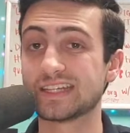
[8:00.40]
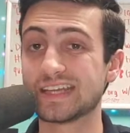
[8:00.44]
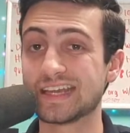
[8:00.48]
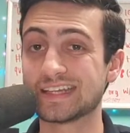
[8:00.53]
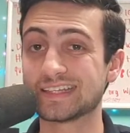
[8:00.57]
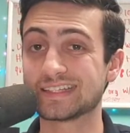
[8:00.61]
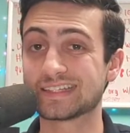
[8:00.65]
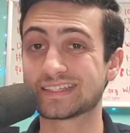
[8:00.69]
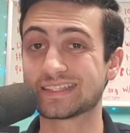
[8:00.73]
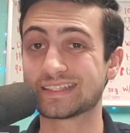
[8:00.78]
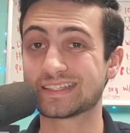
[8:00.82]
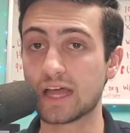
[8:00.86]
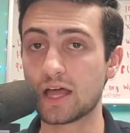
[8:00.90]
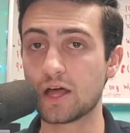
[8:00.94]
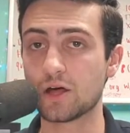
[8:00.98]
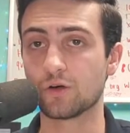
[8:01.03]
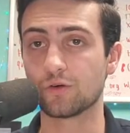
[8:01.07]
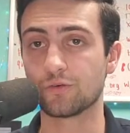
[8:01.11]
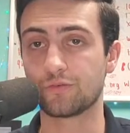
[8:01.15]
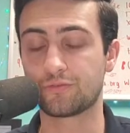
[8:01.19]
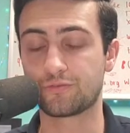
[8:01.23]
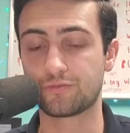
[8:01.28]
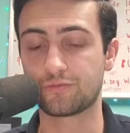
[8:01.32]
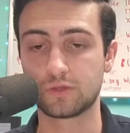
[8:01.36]

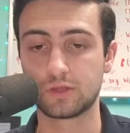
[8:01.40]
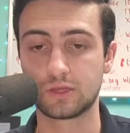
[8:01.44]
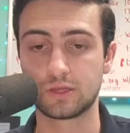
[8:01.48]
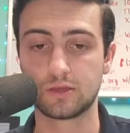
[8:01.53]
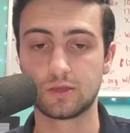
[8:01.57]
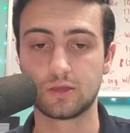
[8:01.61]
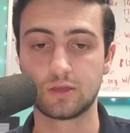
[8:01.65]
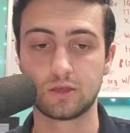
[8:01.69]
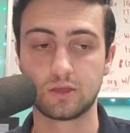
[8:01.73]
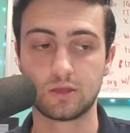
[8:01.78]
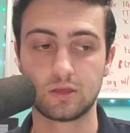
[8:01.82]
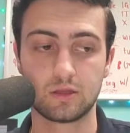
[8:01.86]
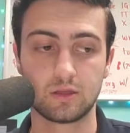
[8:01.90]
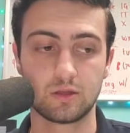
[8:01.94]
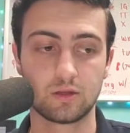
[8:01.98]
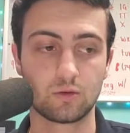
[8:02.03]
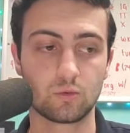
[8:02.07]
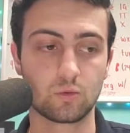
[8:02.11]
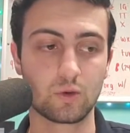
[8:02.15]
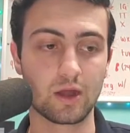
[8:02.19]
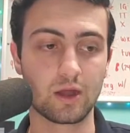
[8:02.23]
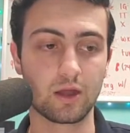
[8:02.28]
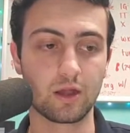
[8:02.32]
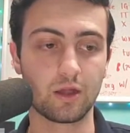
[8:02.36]
itself,
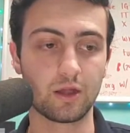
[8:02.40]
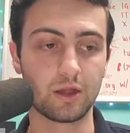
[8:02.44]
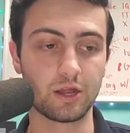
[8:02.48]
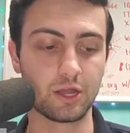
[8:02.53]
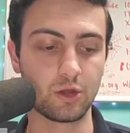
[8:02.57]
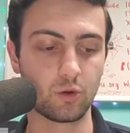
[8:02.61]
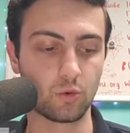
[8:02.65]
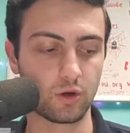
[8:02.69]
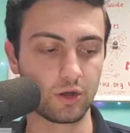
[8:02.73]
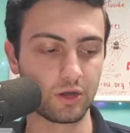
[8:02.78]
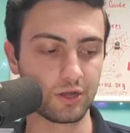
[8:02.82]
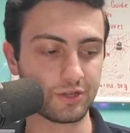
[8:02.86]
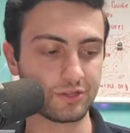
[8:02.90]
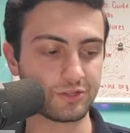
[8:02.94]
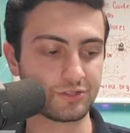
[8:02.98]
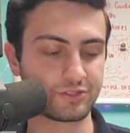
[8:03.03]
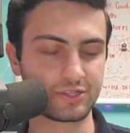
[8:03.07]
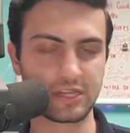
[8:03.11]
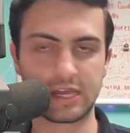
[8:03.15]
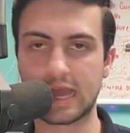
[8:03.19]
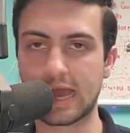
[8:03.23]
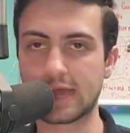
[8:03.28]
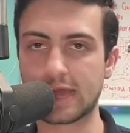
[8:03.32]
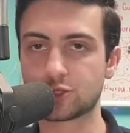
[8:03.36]
where it was
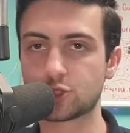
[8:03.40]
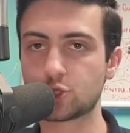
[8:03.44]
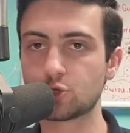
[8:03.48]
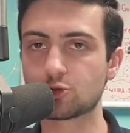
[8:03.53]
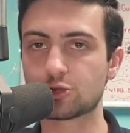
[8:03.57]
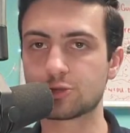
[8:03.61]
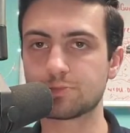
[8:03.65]
they had two